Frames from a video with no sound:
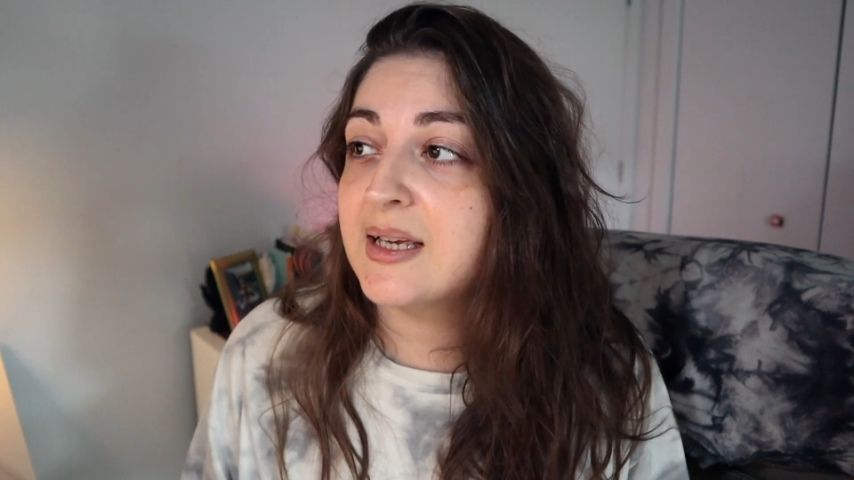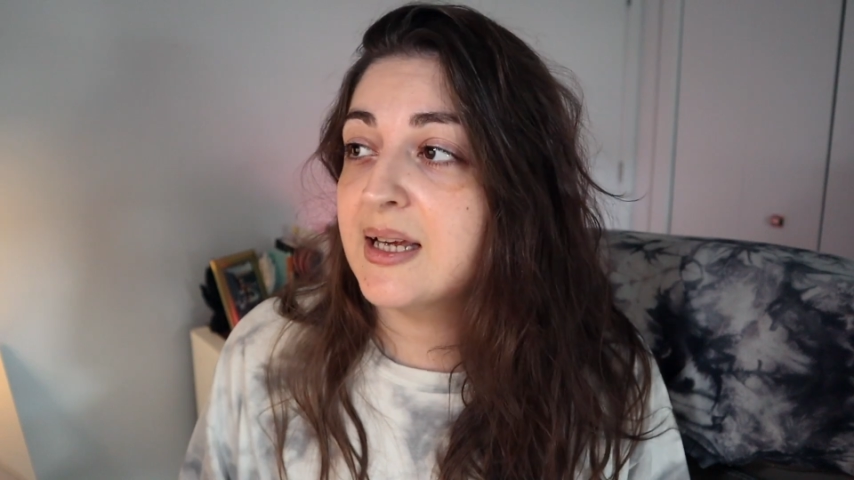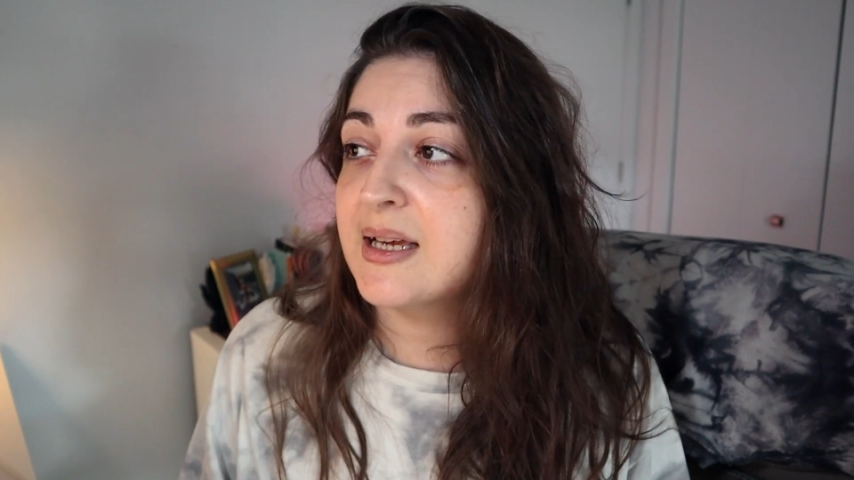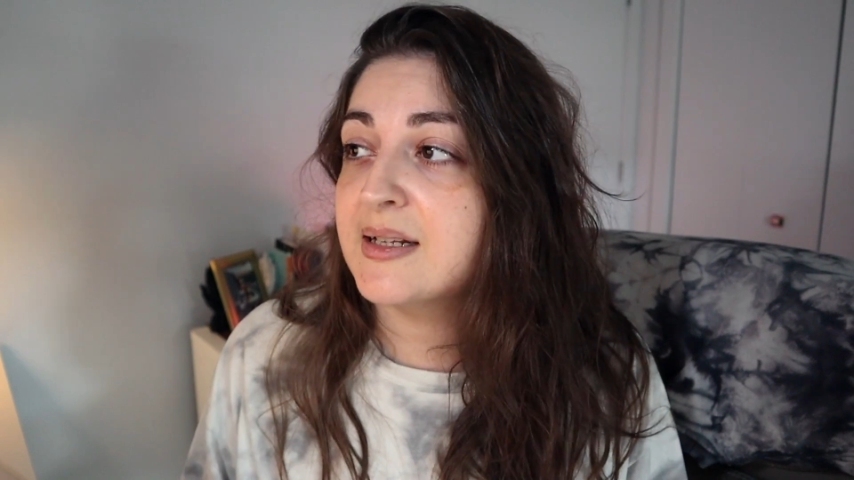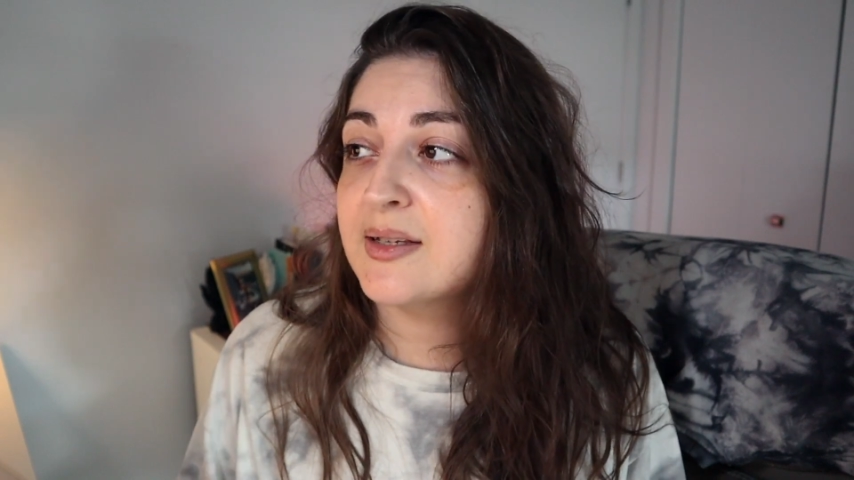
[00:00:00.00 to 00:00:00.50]

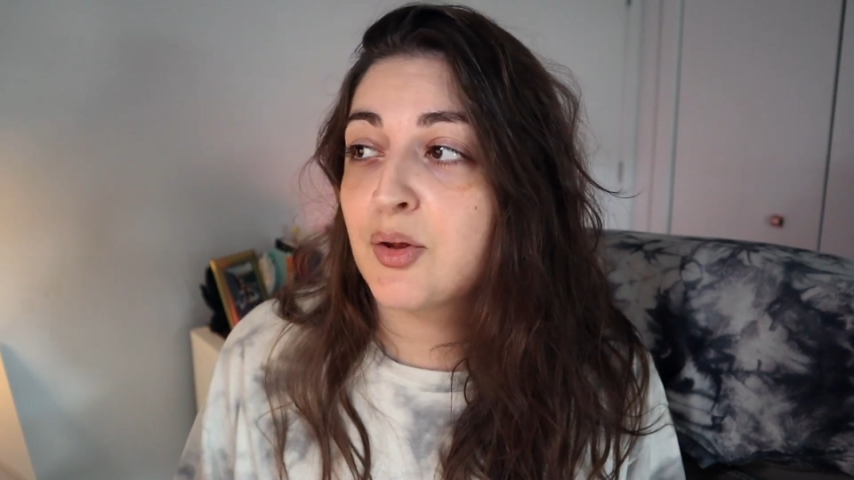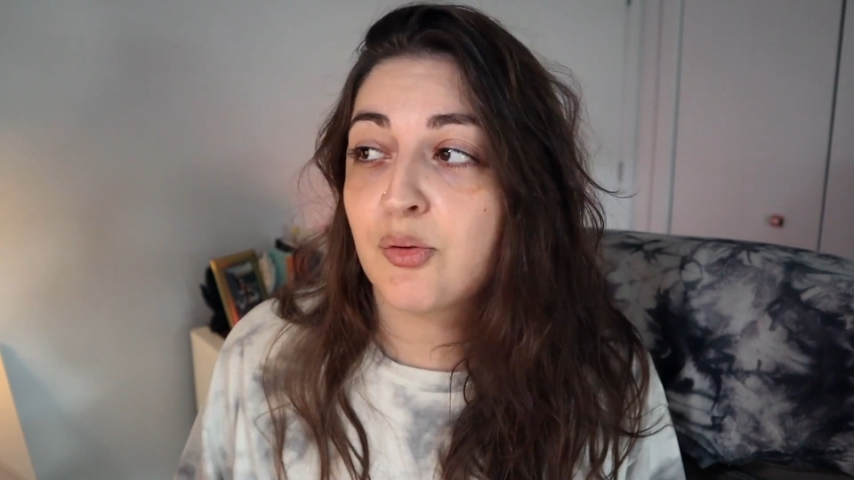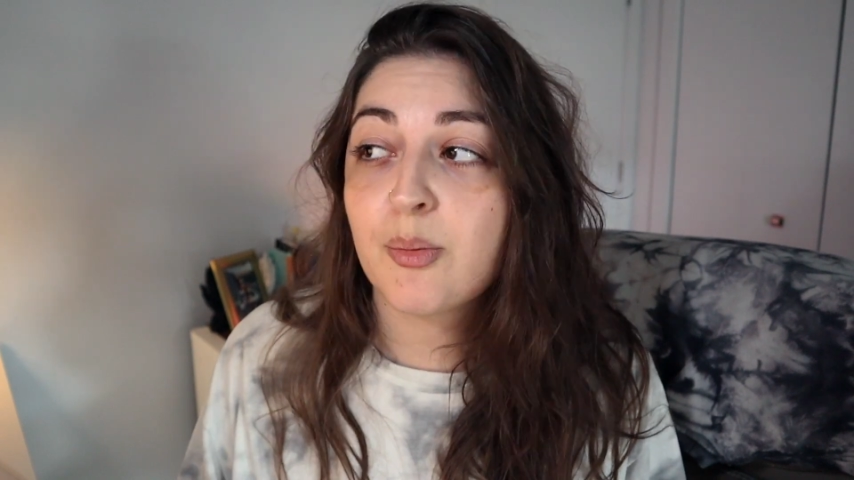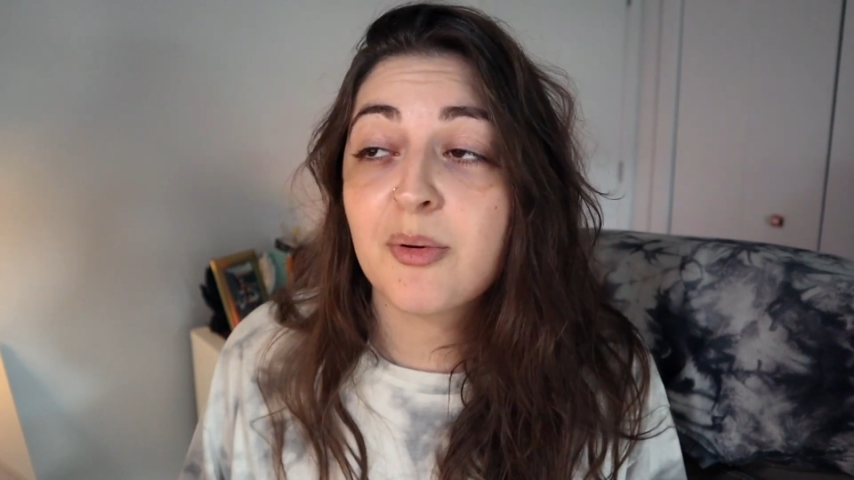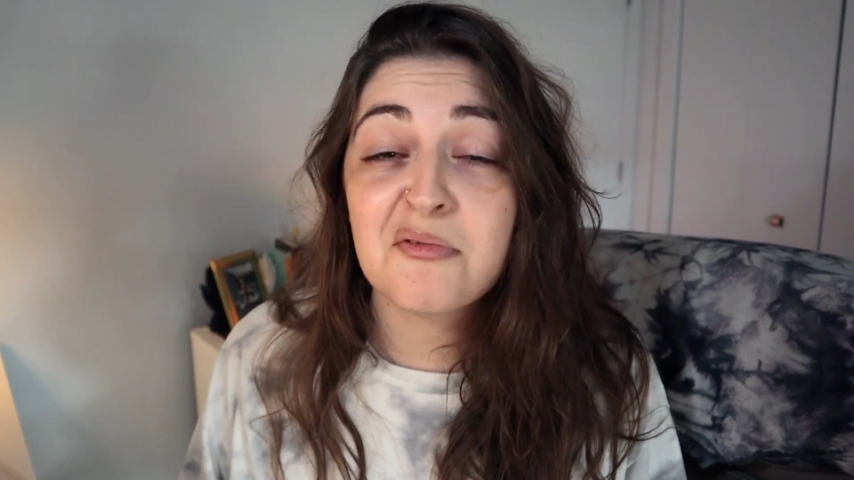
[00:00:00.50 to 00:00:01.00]
It's
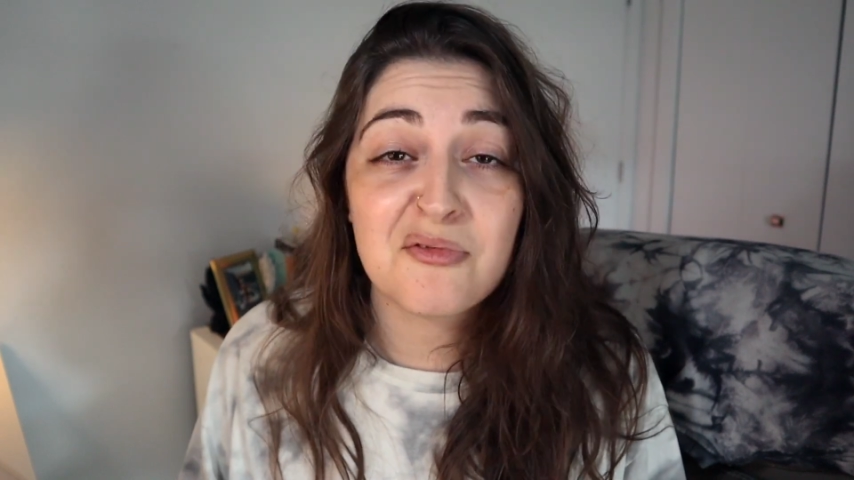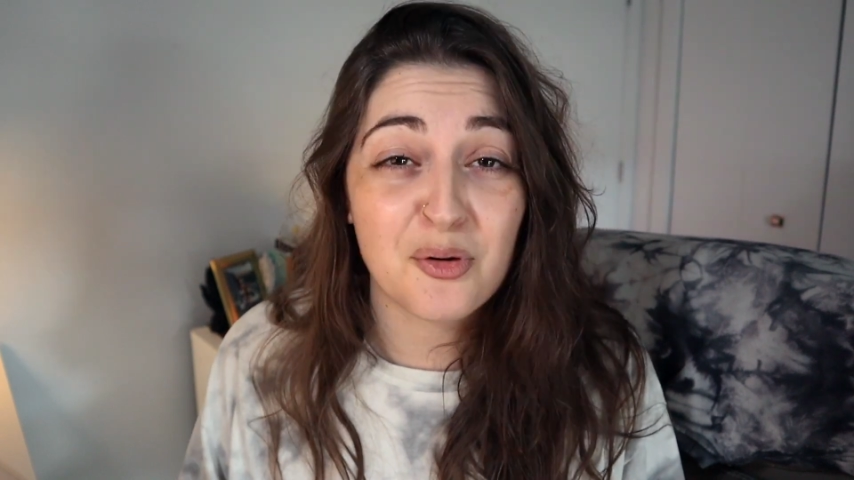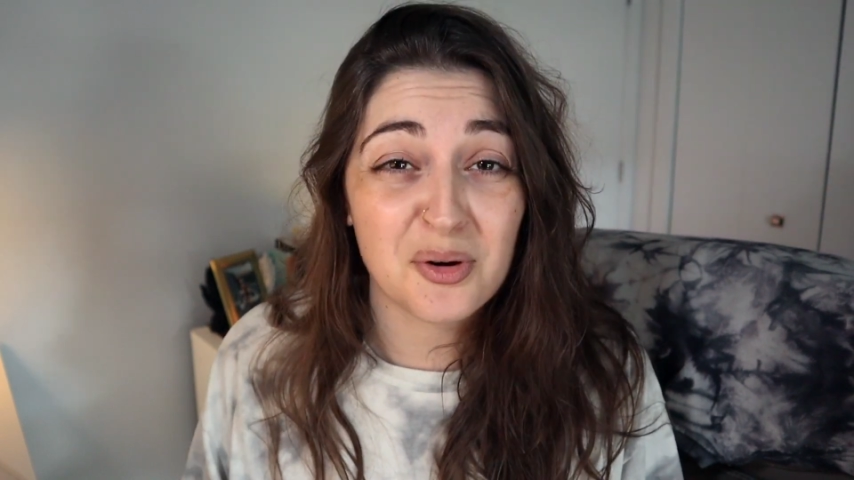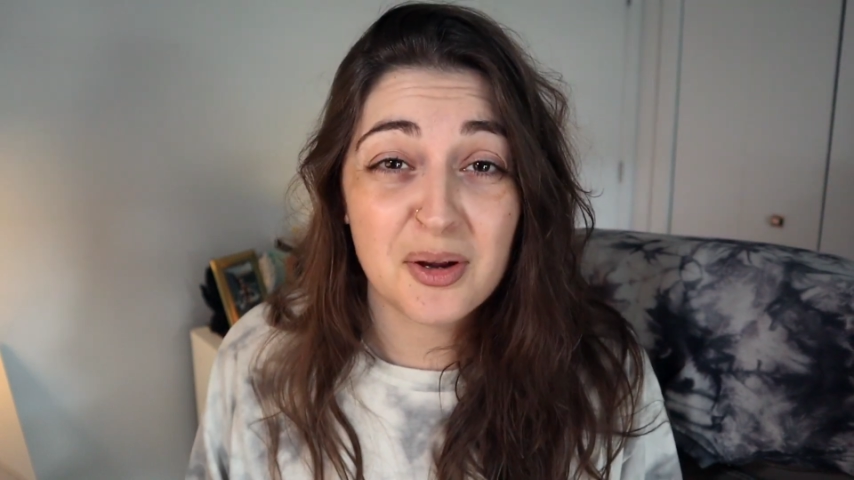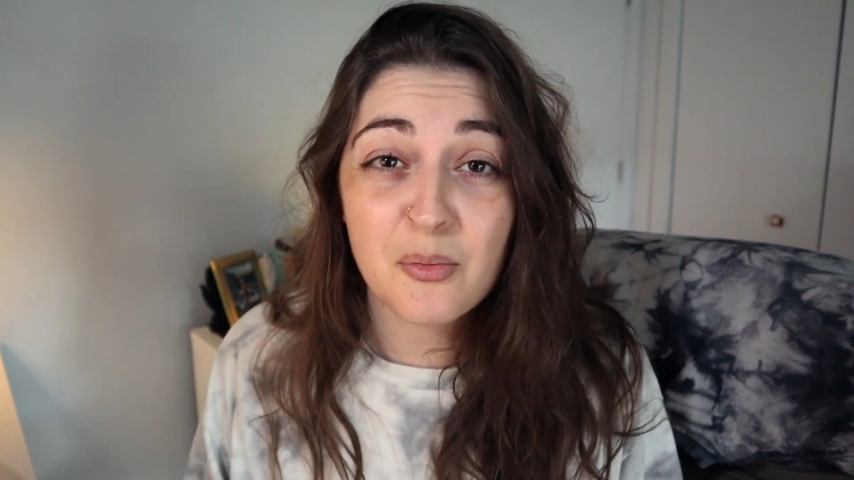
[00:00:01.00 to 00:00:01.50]

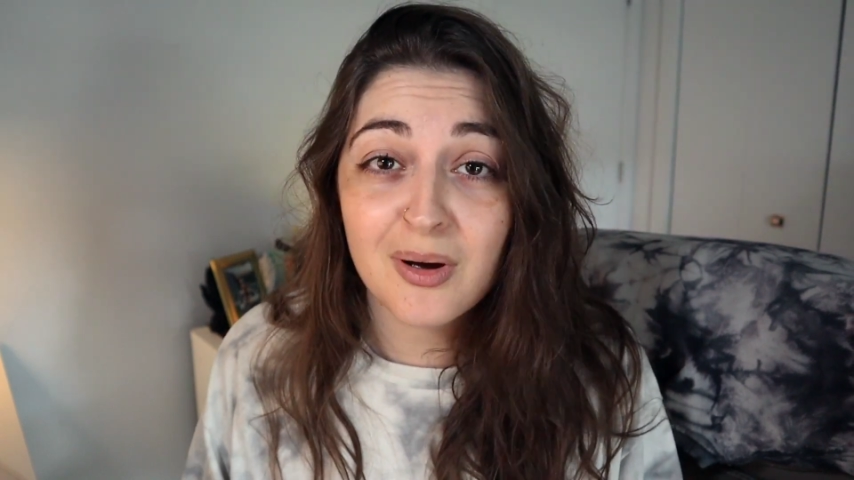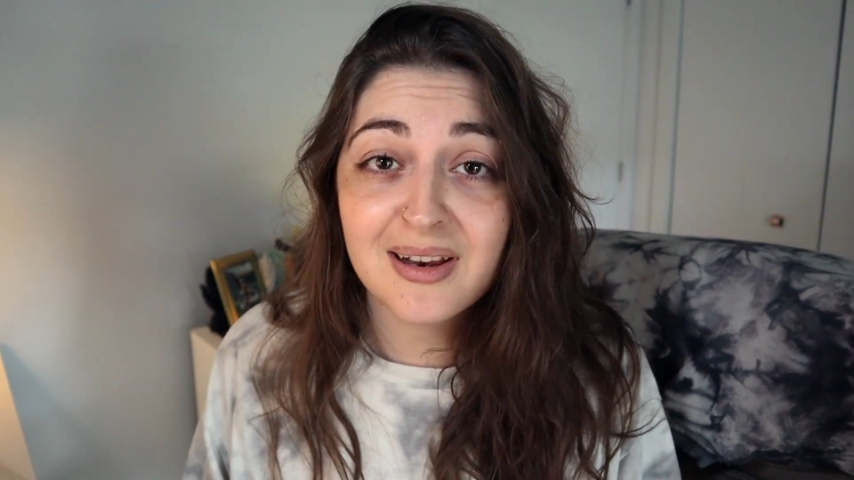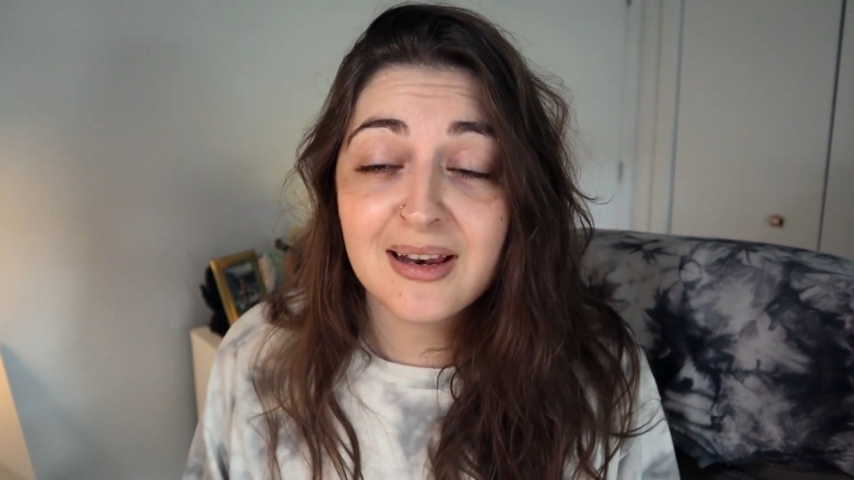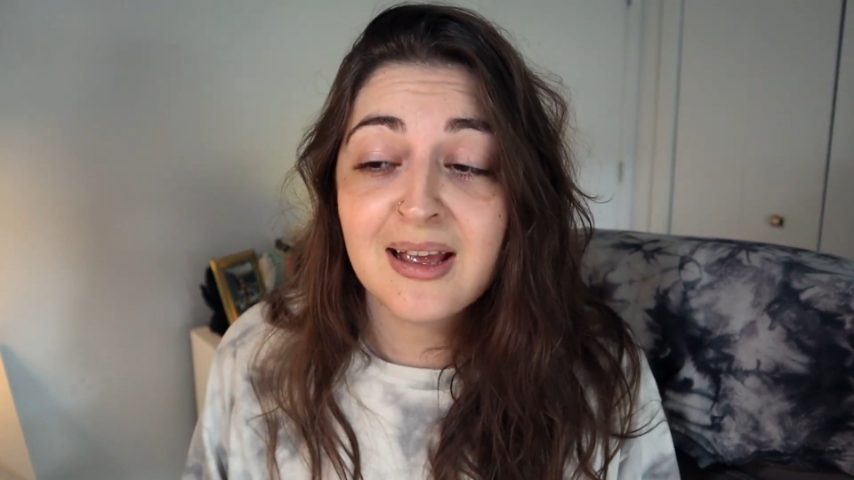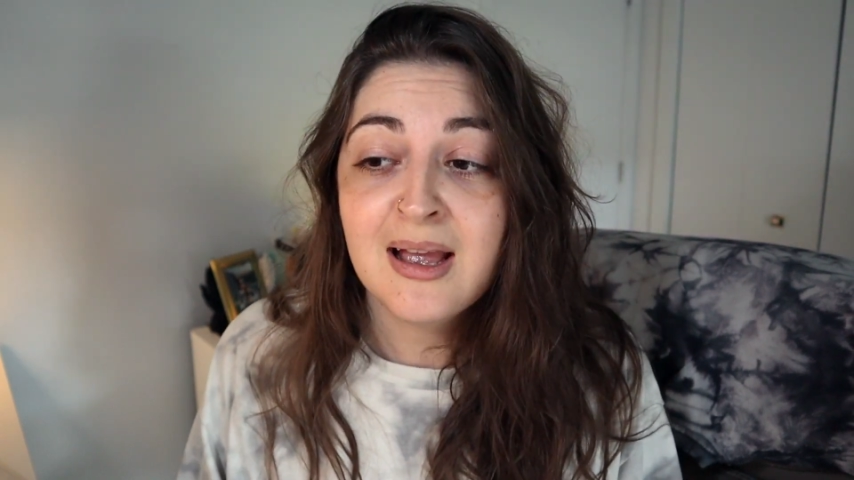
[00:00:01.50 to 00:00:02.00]

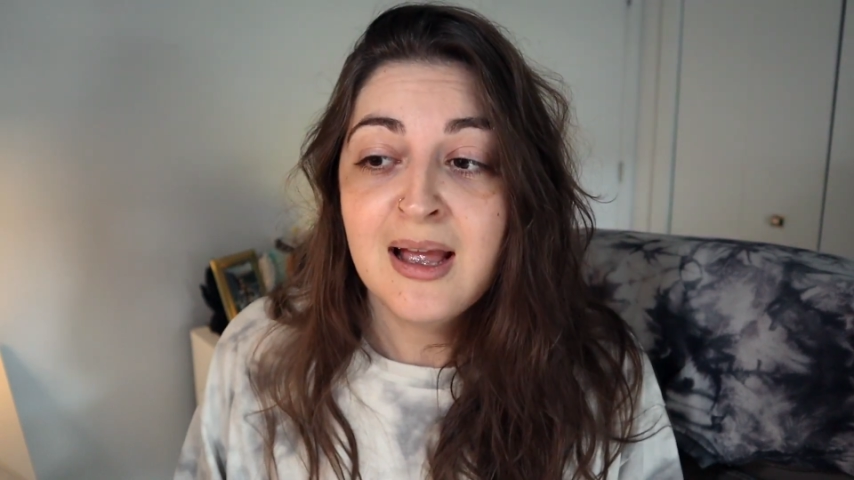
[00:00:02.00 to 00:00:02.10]
3.41,